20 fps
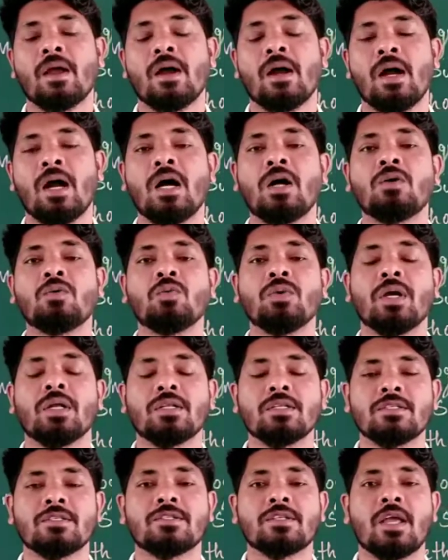how we
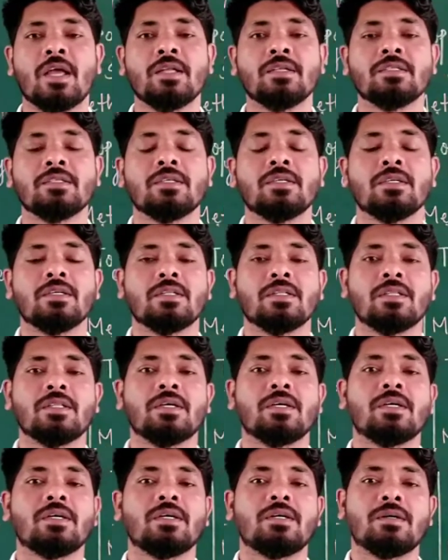understand
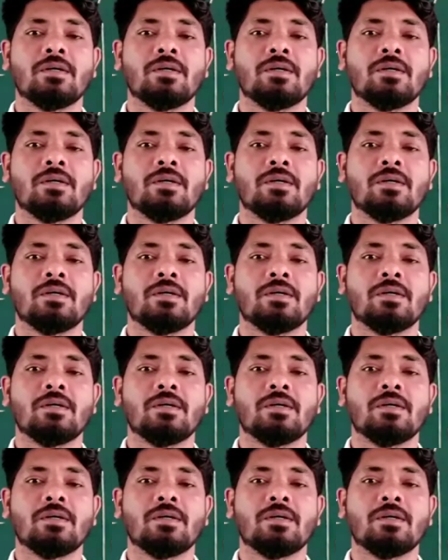the